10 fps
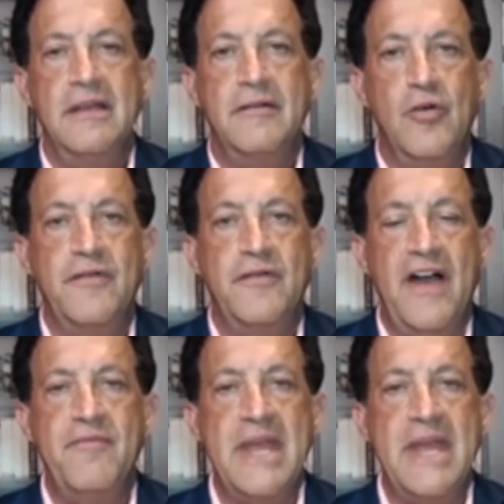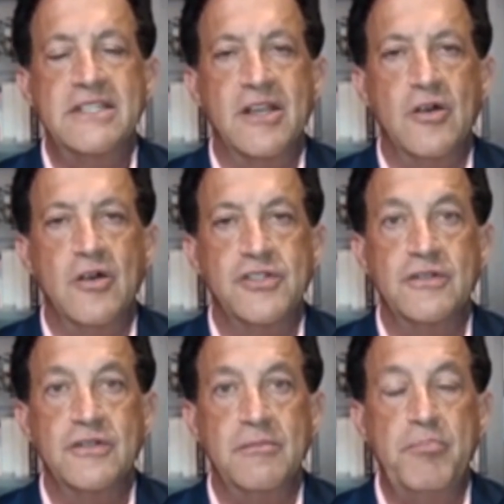45 minutes ago. So
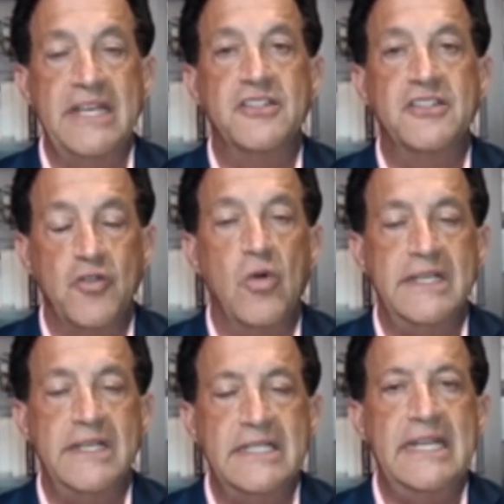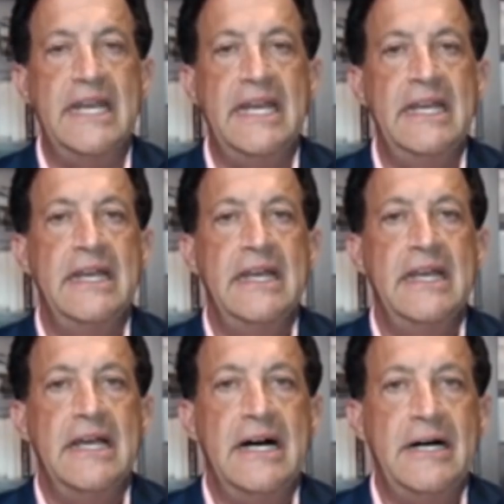it's a big story today.
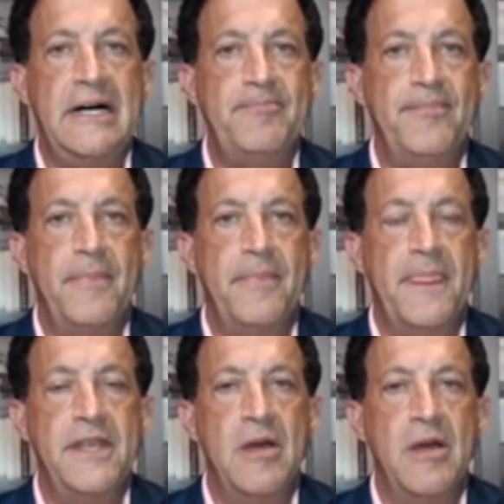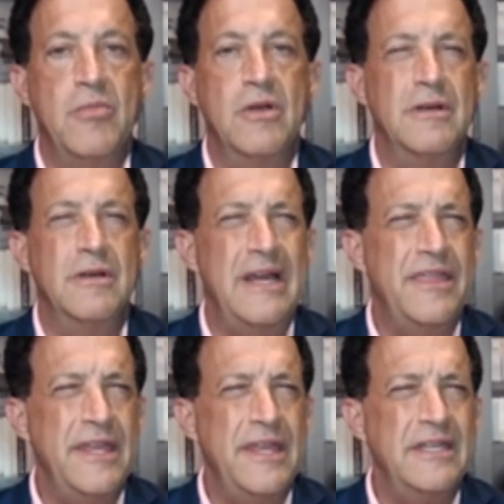The number, I
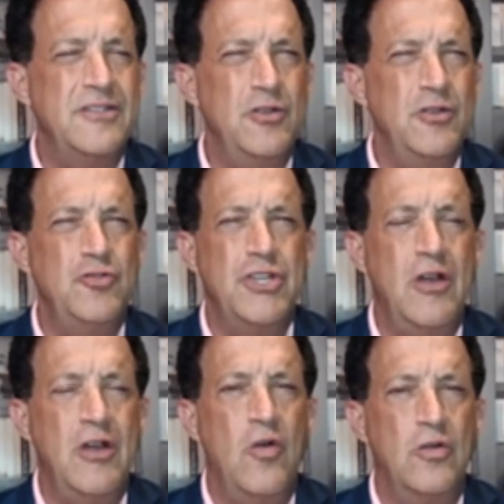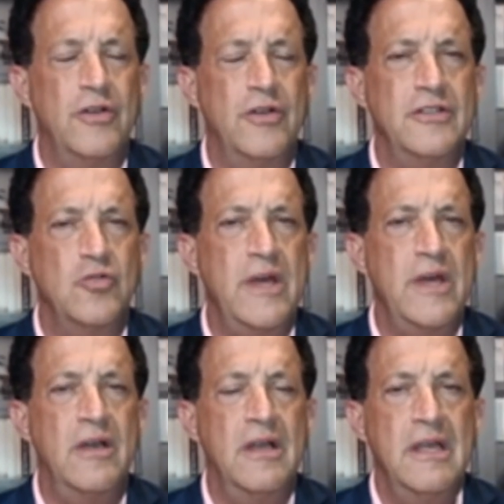think, two shareholder in
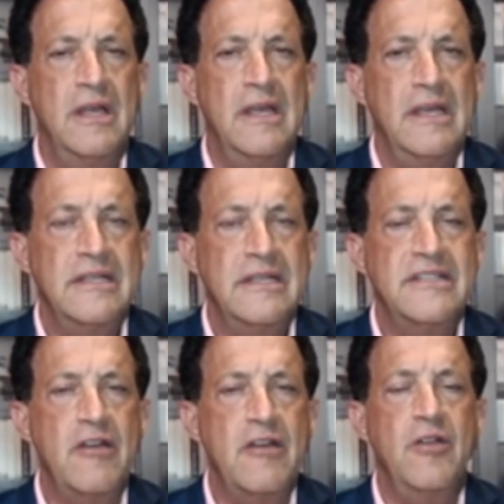Twitter is Saudi